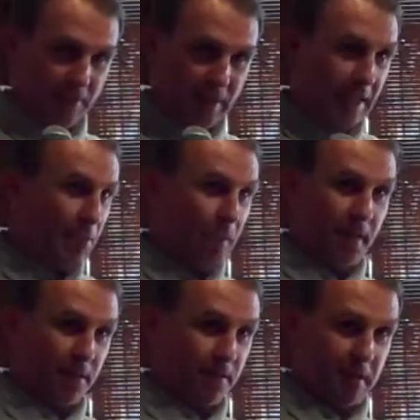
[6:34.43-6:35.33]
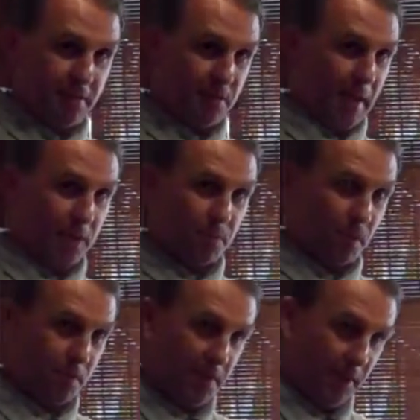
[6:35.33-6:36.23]
getting better as a
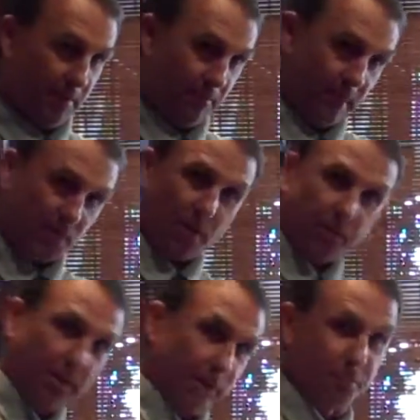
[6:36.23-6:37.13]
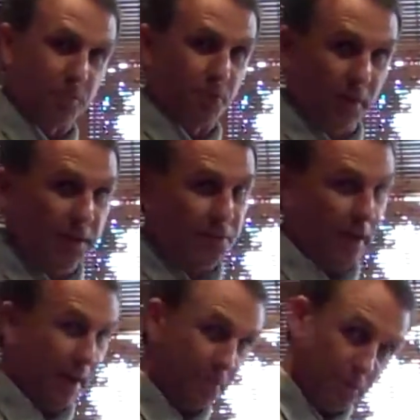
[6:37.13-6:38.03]
basketball team, as well as giving them some release
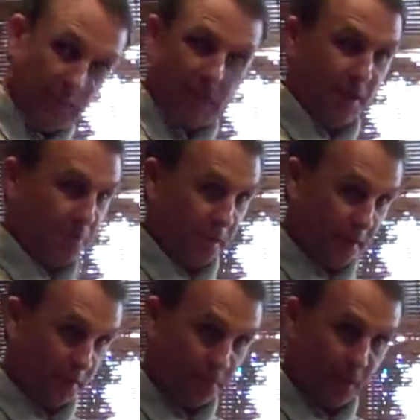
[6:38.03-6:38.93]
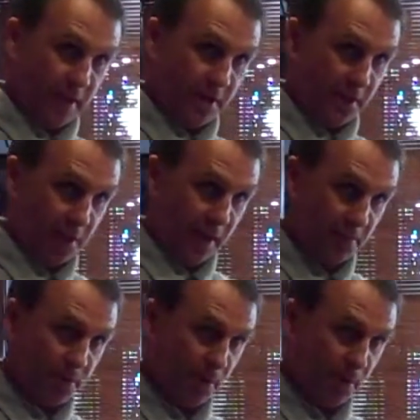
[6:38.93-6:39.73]
time so they can concentrate on their final exam.